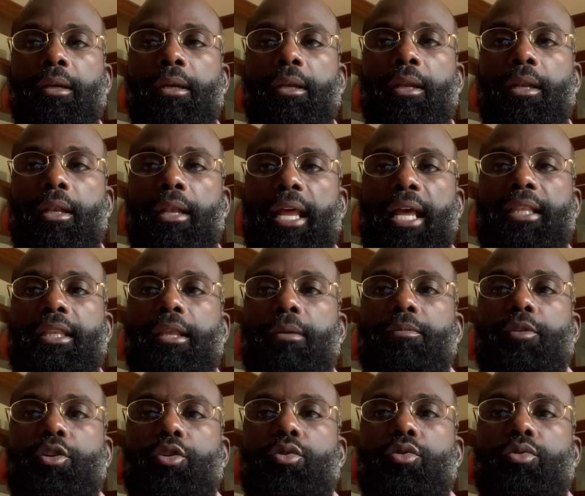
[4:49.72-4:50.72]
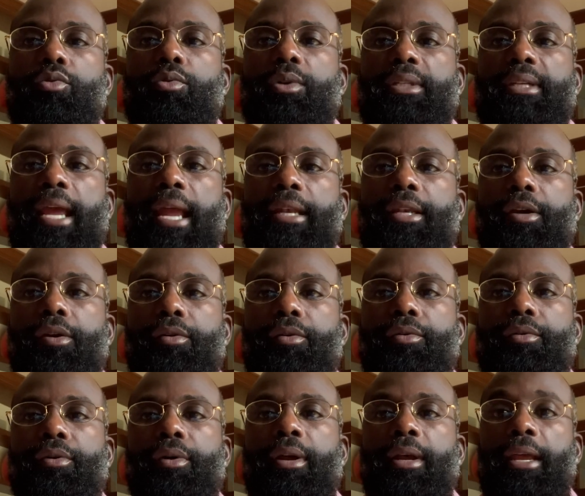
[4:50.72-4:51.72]
Let them do what they
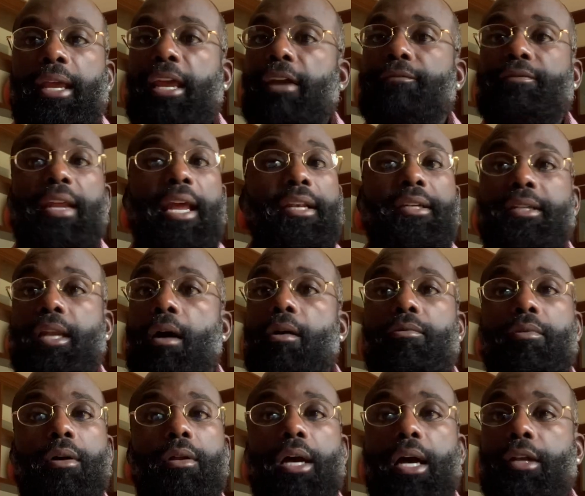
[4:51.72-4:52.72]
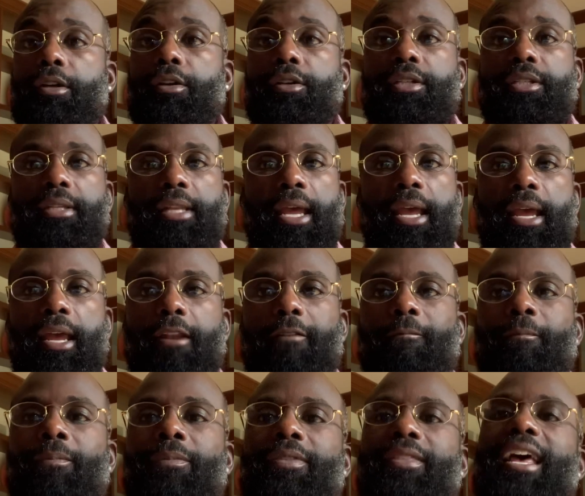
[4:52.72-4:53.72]
do. If they don't understand,
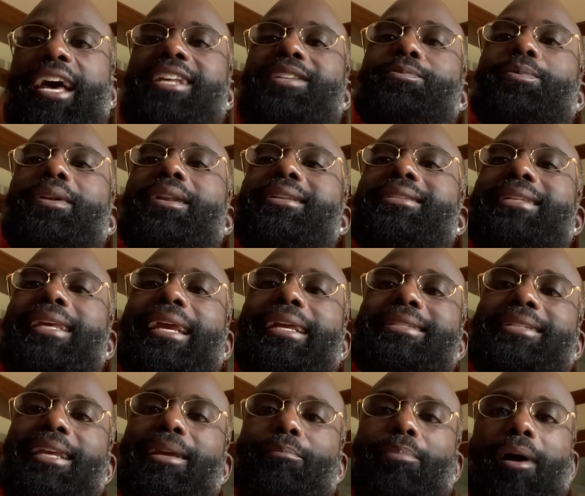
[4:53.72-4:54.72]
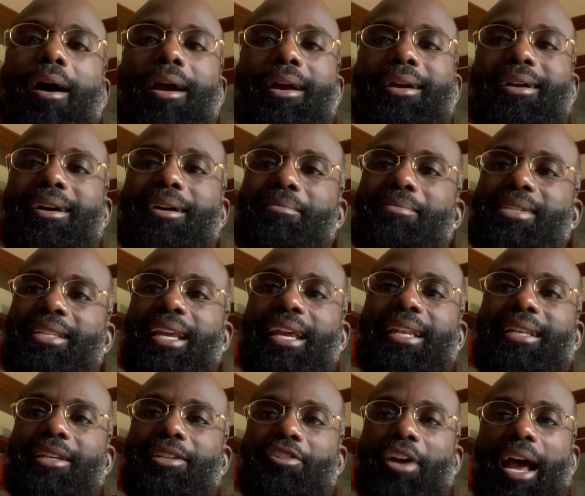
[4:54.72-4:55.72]
that's where the teaching part comes in,
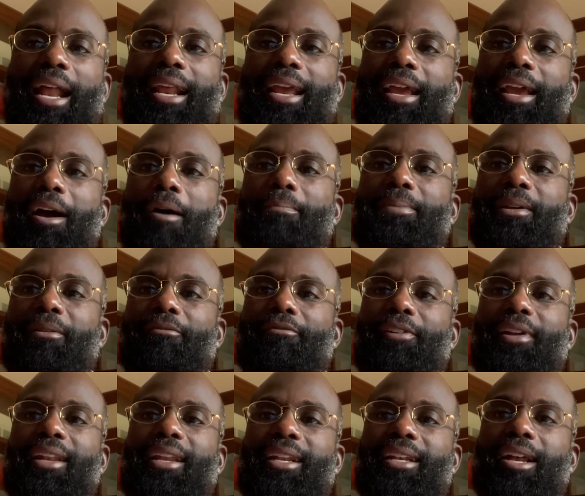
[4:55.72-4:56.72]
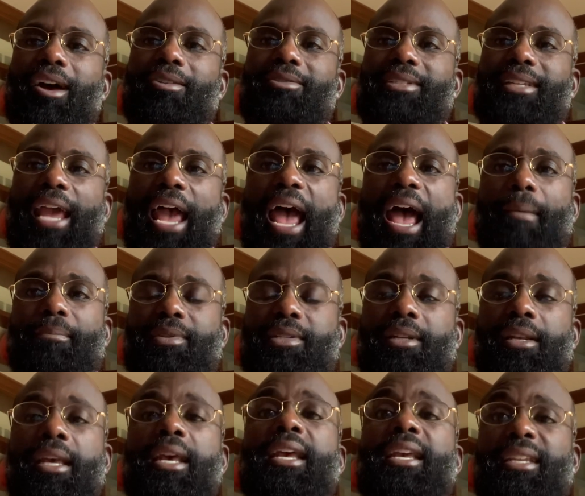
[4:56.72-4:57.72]
to try to help them fill in those gaps.
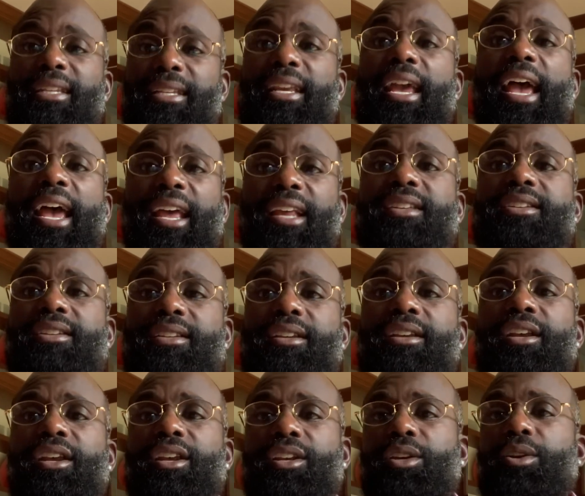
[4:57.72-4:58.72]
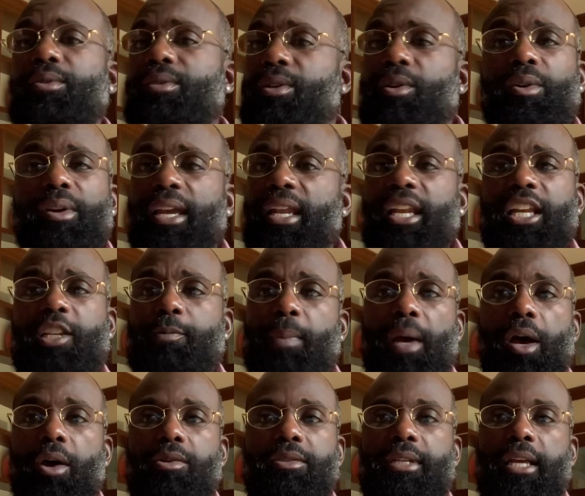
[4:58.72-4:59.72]
Yes, You do get
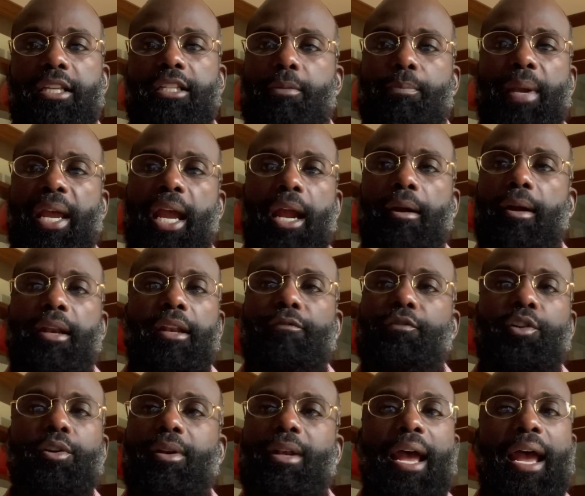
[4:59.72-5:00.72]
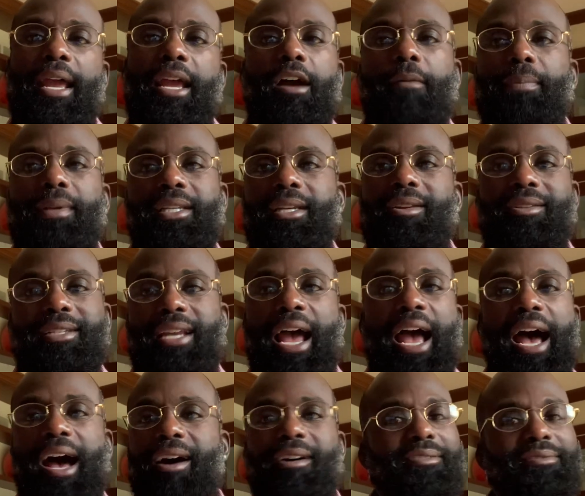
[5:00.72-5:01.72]
exposed as a parent if you're not helping your
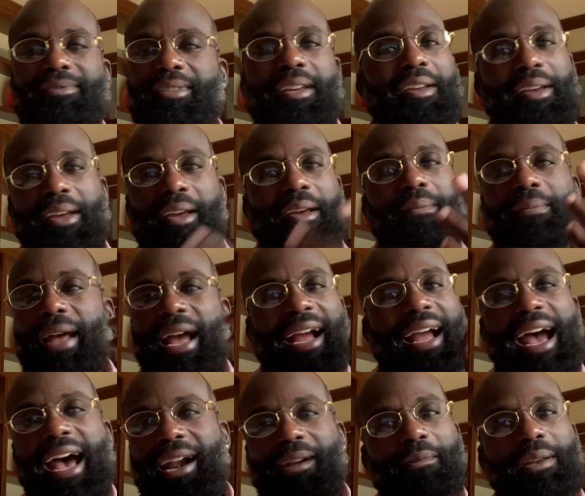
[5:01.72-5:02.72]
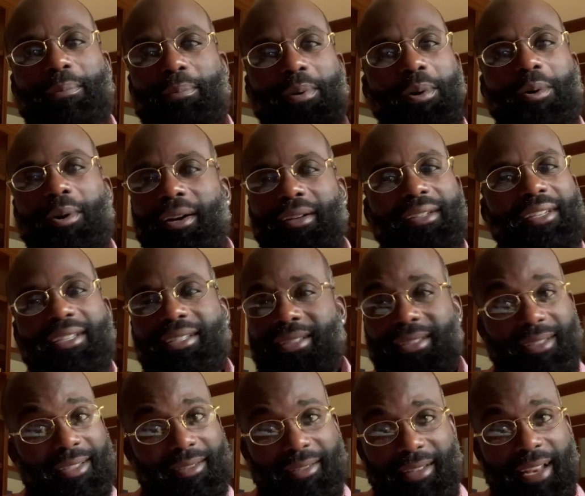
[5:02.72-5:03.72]
child. Yeah, I got a report. This
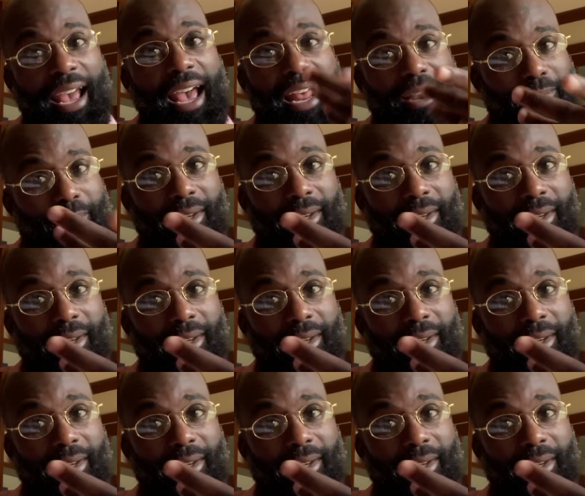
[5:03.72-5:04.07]
is a sad one